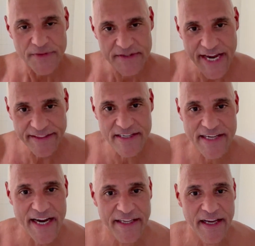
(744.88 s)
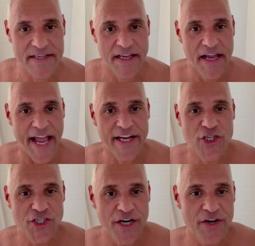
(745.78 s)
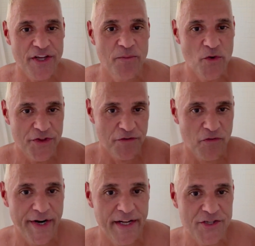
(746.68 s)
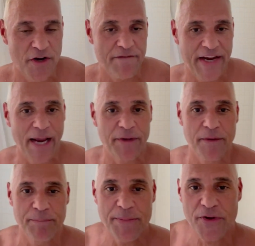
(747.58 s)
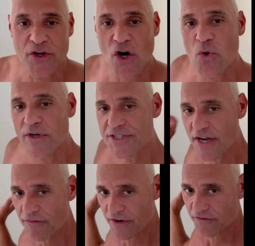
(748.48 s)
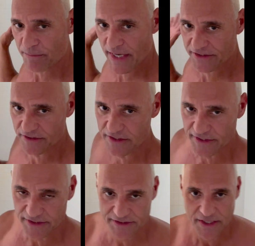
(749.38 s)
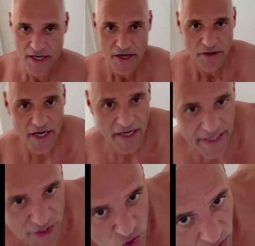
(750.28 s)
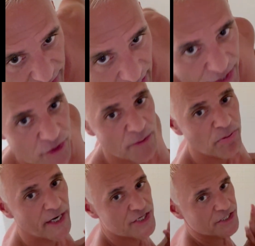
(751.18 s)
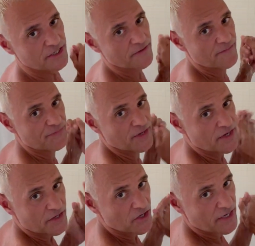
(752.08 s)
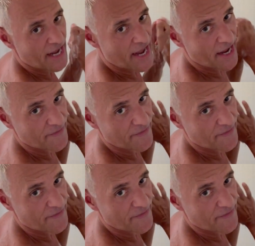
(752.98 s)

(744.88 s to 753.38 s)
Take these ideas and share them with your friends, your family, people you know who are suffering from mental illness. Right? Again, you are not your depression. You're not.